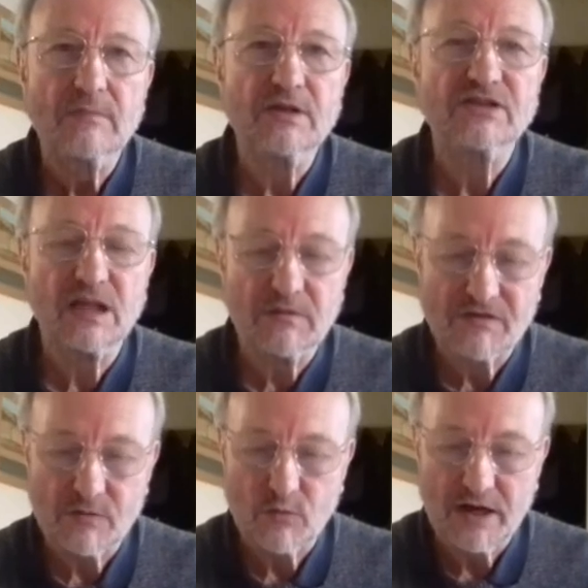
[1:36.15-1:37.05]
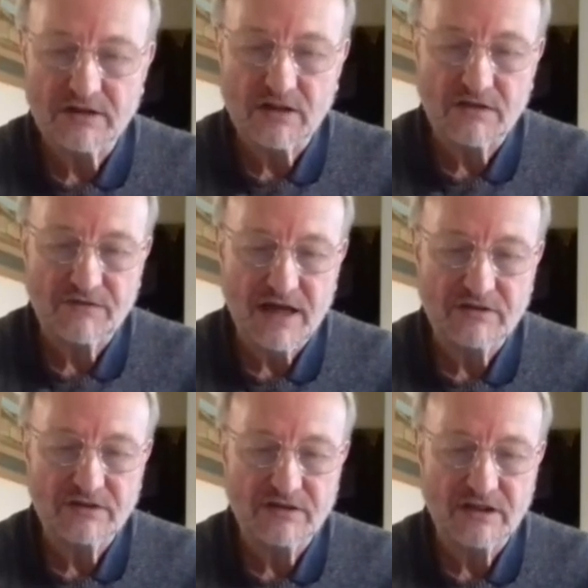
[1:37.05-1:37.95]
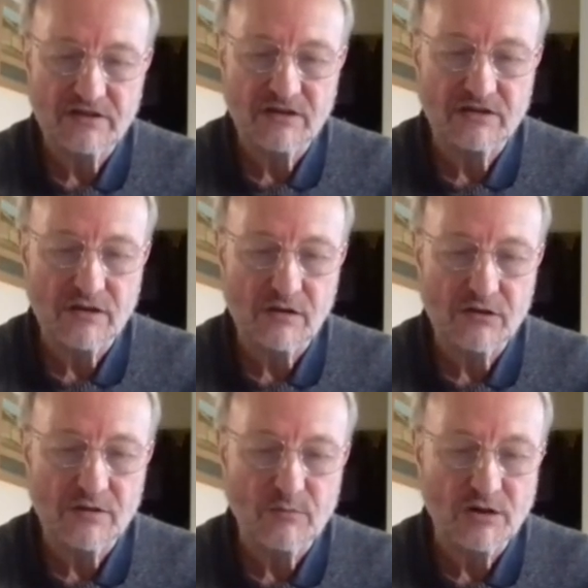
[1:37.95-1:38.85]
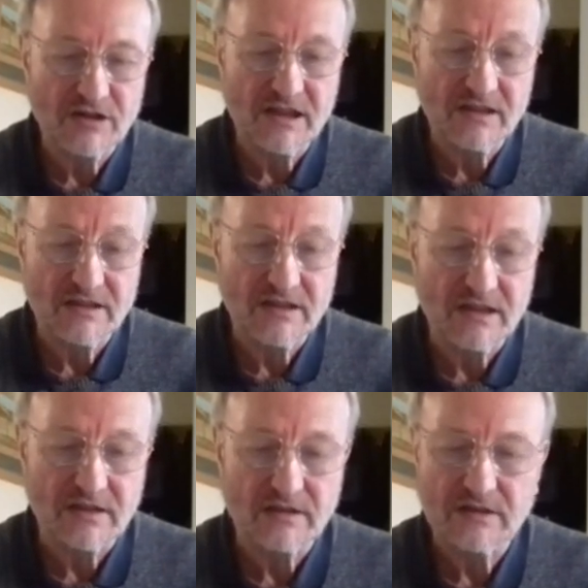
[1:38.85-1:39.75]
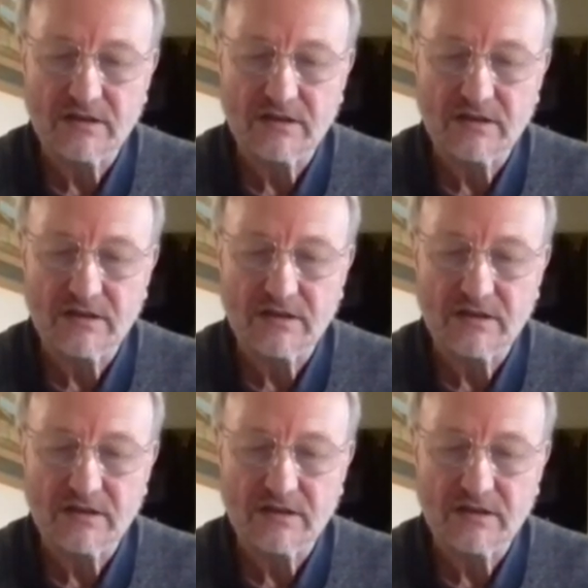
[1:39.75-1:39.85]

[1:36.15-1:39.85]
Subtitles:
But some of them went to the Pharisees and told them what he had done.